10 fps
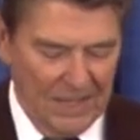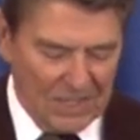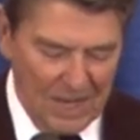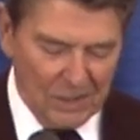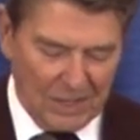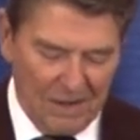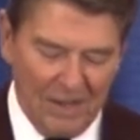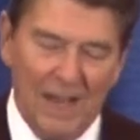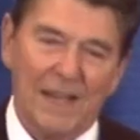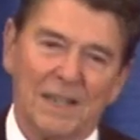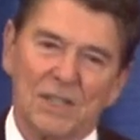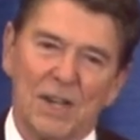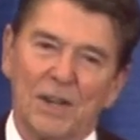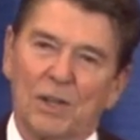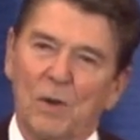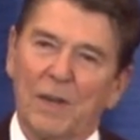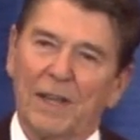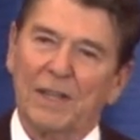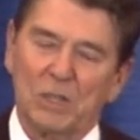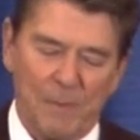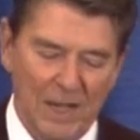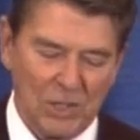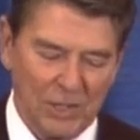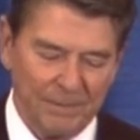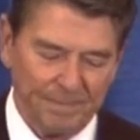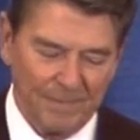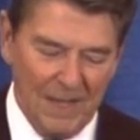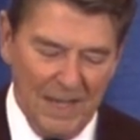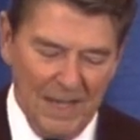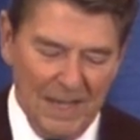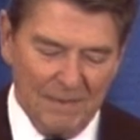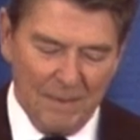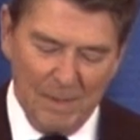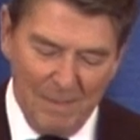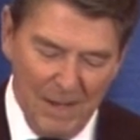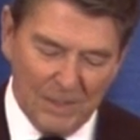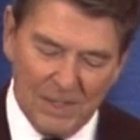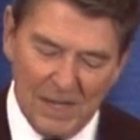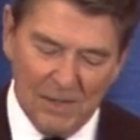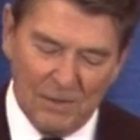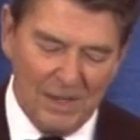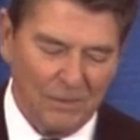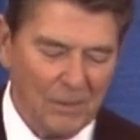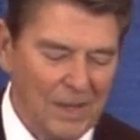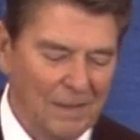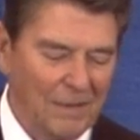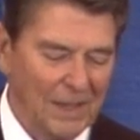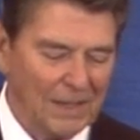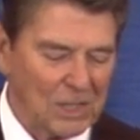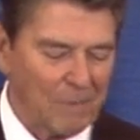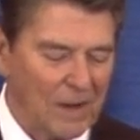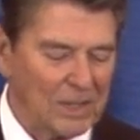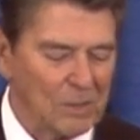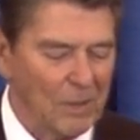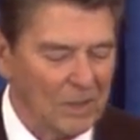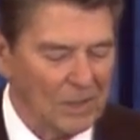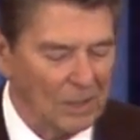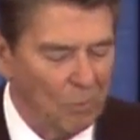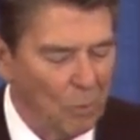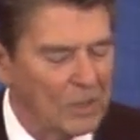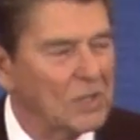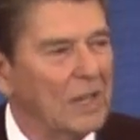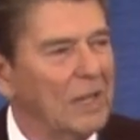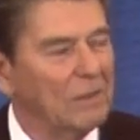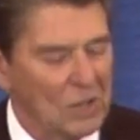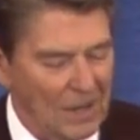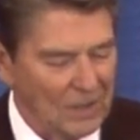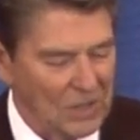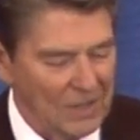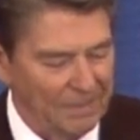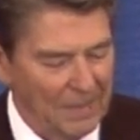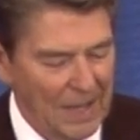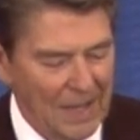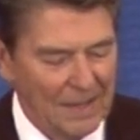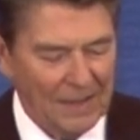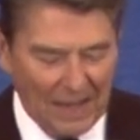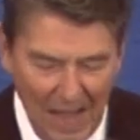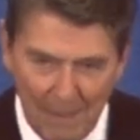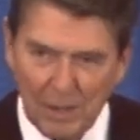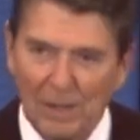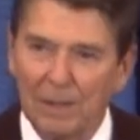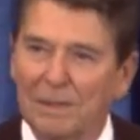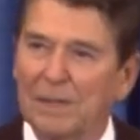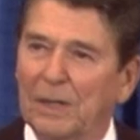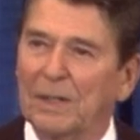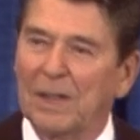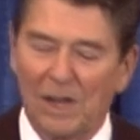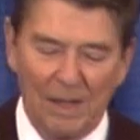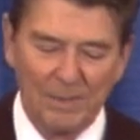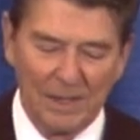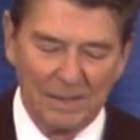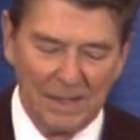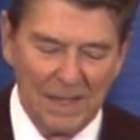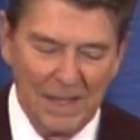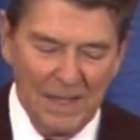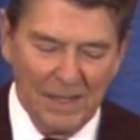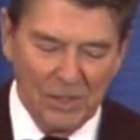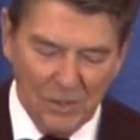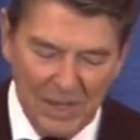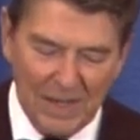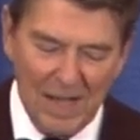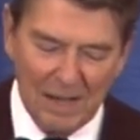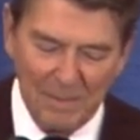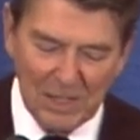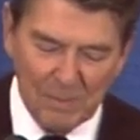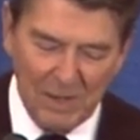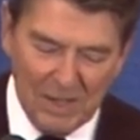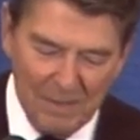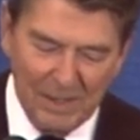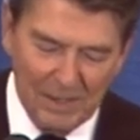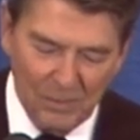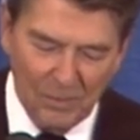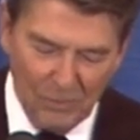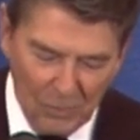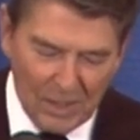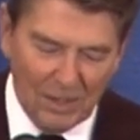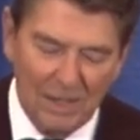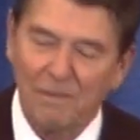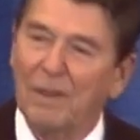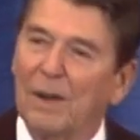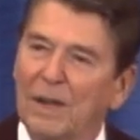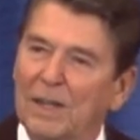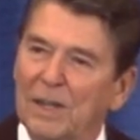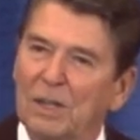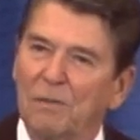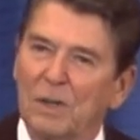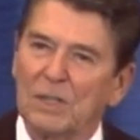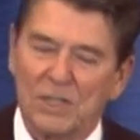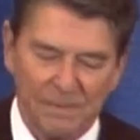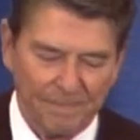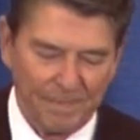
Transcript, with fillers: South Carolina is undergoing an expansion, from the mountain country of Greenville and Spartanburg to the port city of Charleston, to the capital here in Columbia. Your economy is becoming richly varied and diverse.